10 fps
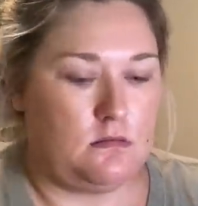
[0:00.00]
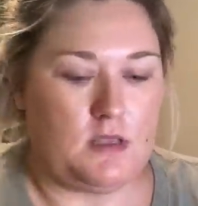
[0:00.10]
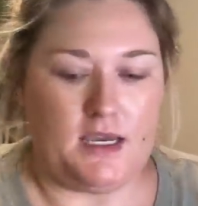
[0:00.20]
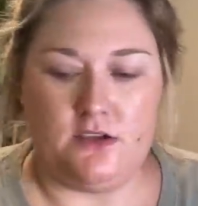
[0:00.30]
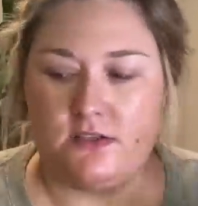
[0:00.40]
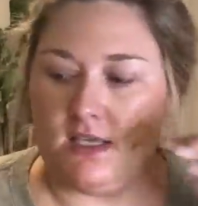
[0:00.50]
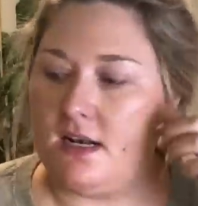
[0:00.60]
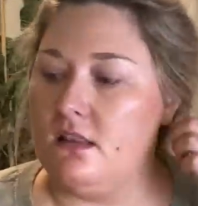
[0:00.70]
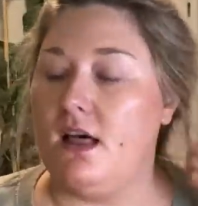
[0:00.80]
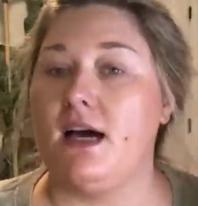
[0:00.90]
I use that
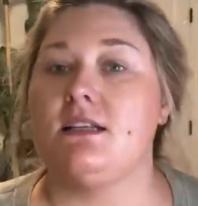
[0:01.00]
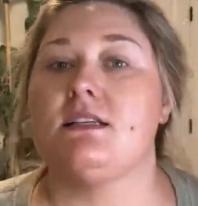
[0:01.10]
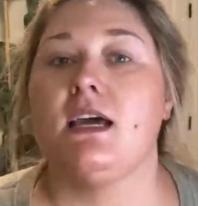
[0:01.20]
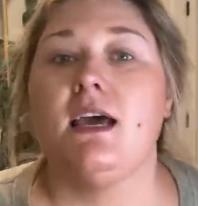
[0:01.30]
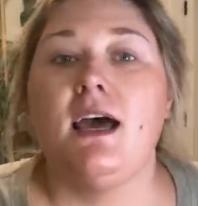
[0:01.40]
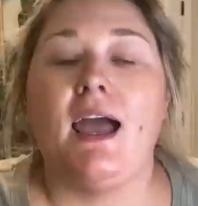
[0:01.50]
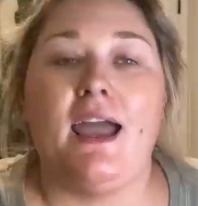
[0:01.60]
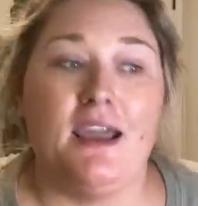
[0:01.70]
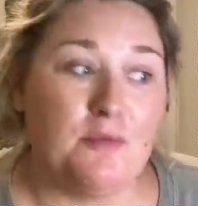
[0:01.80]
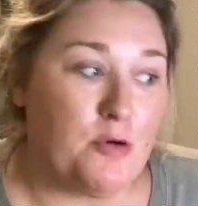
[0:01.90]
a lot.
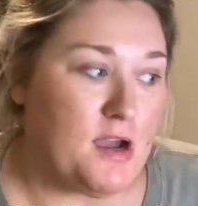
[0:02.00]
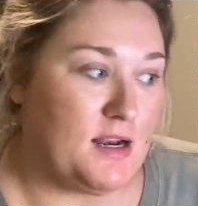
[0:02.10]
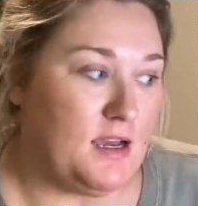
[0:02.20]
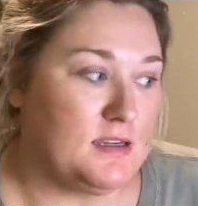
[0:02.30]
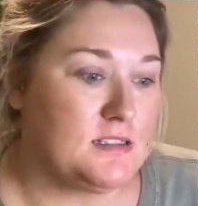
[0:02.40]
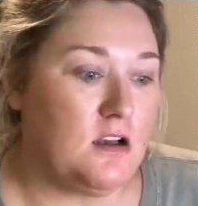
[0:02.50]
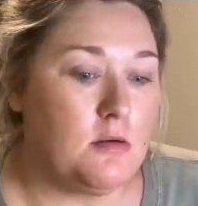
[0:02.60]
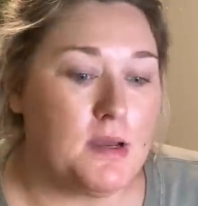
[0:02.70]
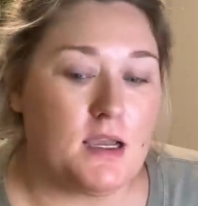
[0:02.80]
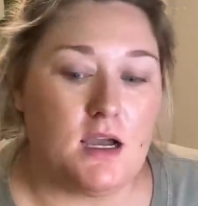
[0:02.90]
Hair products. Oh
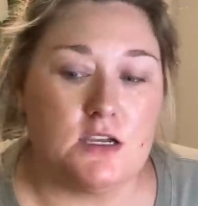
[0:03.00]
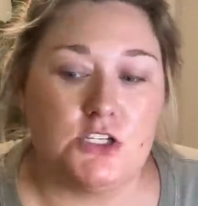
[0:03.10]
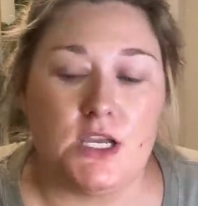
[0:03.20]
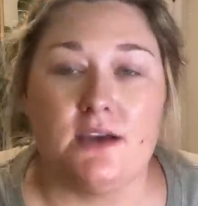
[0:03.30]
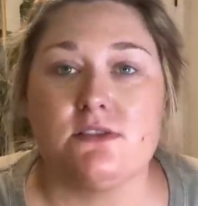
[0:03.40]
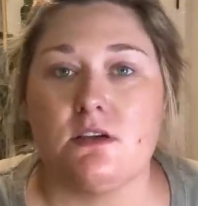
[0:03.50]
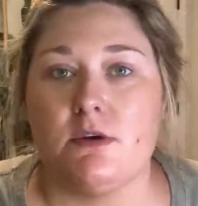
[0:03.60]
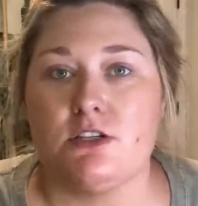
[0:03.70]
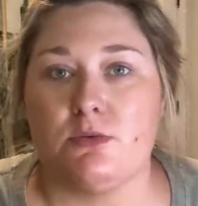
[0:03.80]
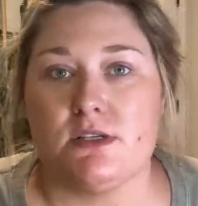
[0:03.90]
my gosh, I have so
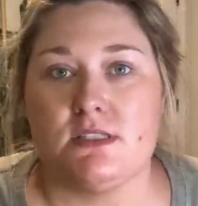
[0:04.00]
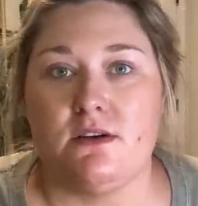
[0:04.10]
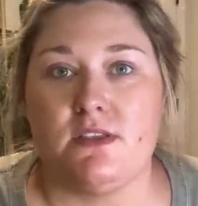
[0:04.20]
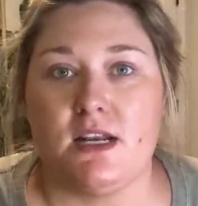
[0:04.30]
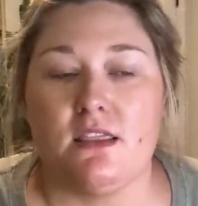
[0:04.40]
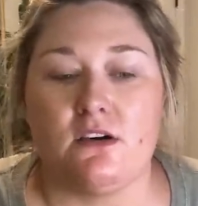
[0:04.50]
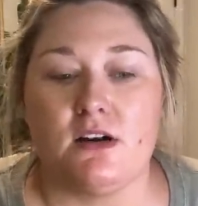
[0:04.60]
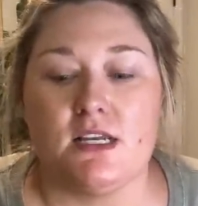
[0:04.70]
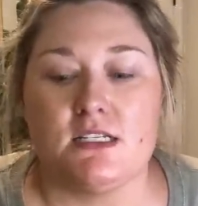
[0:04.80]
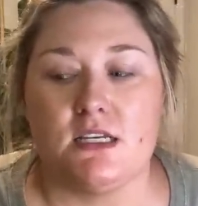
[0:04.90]
much more stuff than I thought
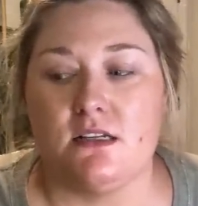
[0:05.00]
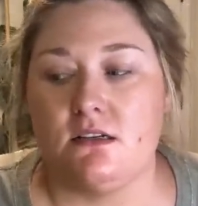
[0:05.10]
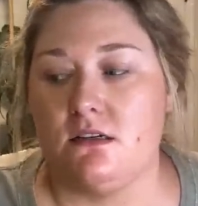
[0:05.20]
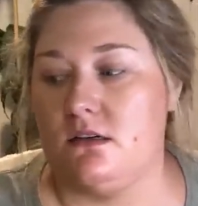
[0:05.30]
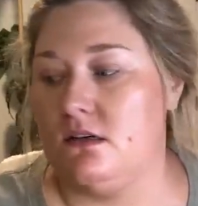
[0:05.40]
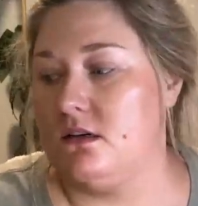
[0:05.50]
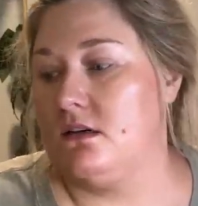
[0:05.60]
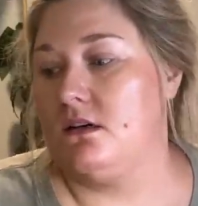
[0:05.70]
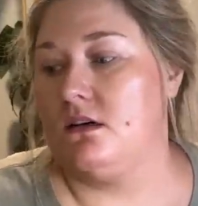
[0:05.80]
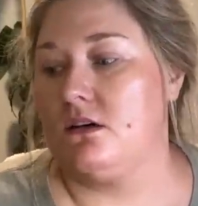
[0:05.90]
I did.
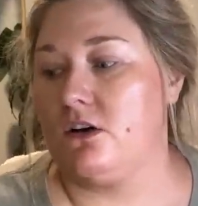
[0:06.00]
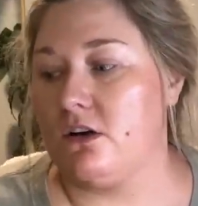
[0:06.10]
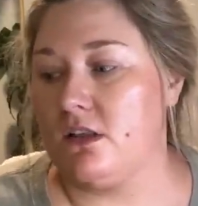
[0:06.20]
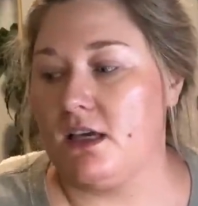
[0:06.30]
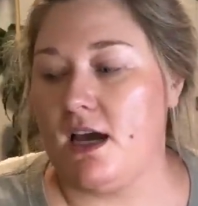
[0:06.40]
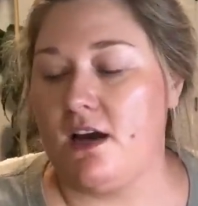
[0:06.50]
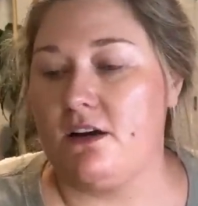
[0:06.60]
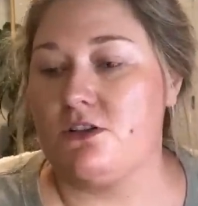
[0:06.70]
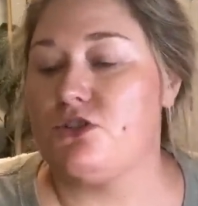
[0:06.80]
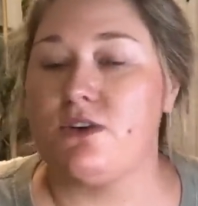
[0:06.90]
Curling
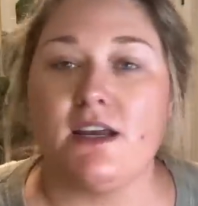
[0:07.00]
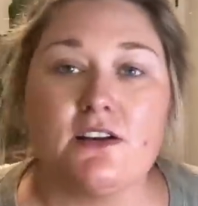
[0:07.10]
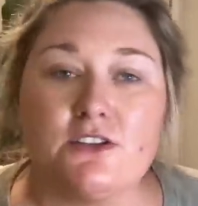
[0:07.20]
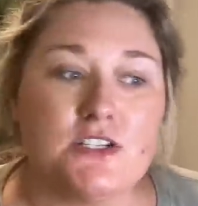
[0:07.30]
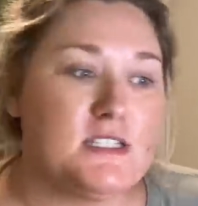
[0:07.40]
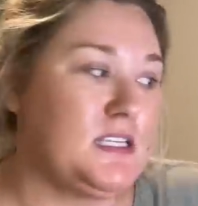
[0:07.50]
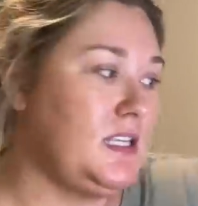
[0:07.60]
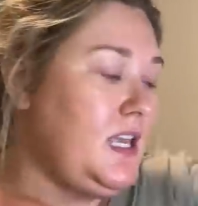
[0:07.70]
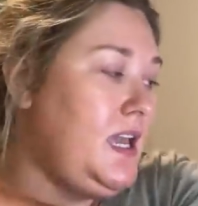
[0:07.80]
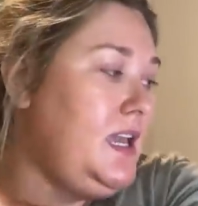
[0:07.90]
iron, straightener just in
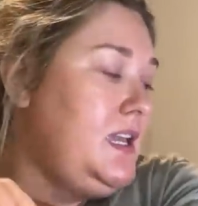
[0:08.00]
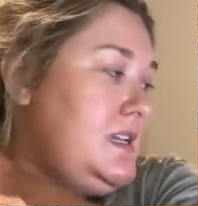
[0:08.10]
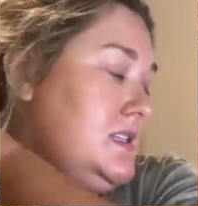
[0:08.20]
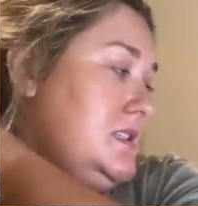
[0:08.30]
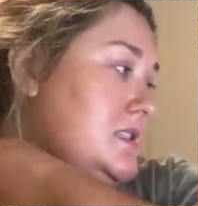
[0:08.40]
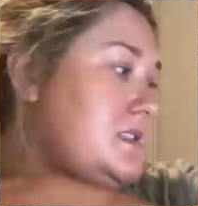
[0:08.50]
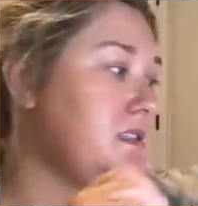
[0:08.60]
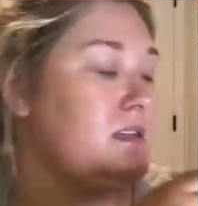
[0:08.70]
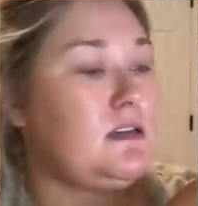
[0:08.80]
case.